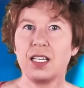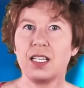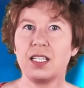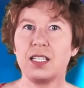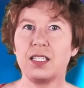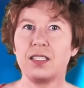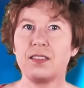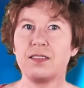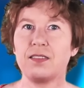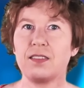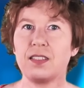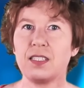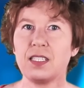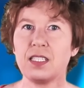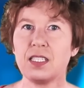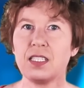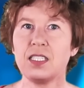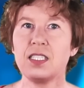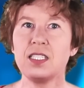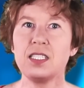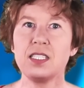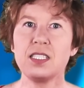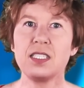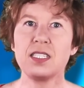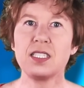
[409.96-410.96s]
in the
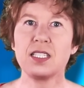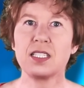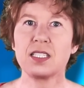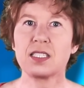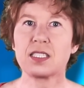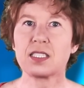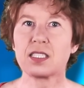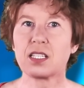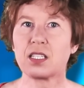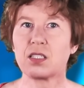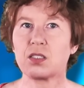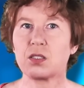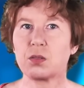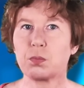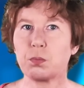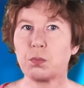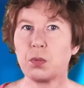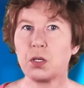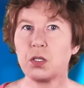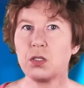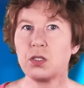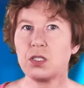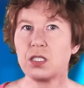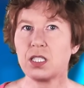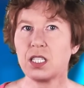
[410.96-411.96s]
easiest and
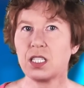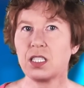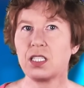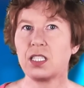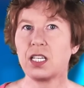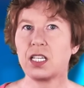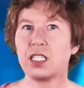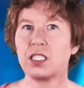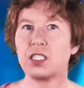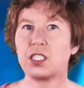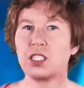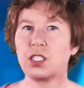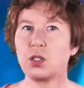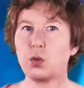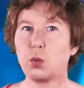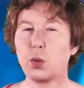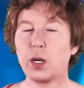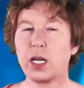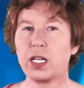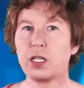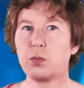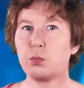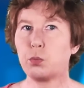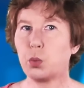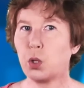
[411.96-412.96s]
most engaging
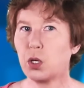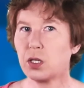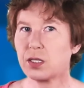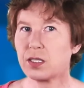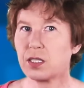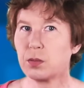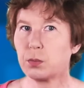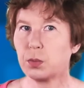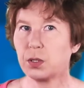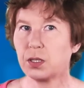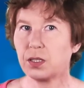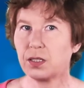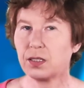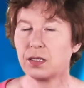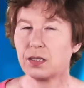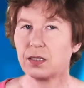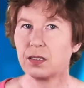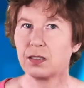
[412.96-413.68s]
way possible.